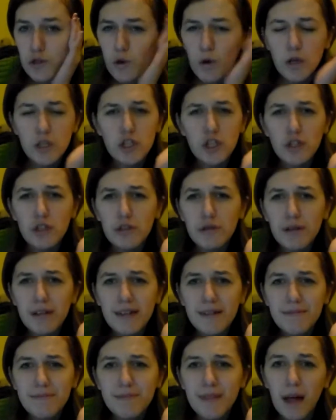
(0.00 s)
George
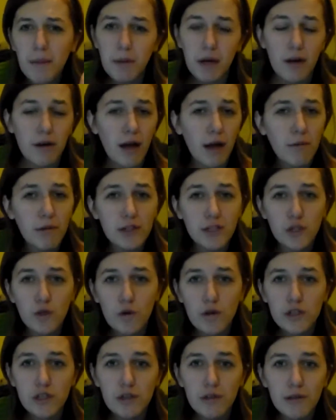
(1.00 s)
Clooney I'd be okay with
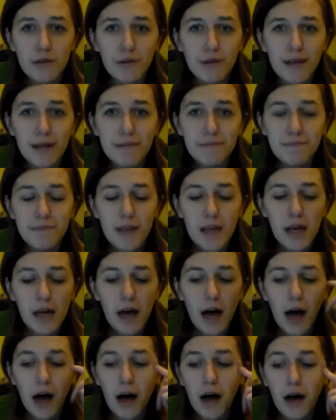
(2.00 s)
George Clooney
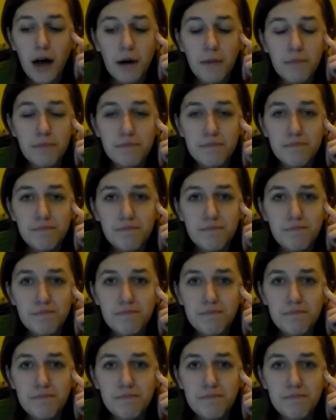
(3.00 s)
um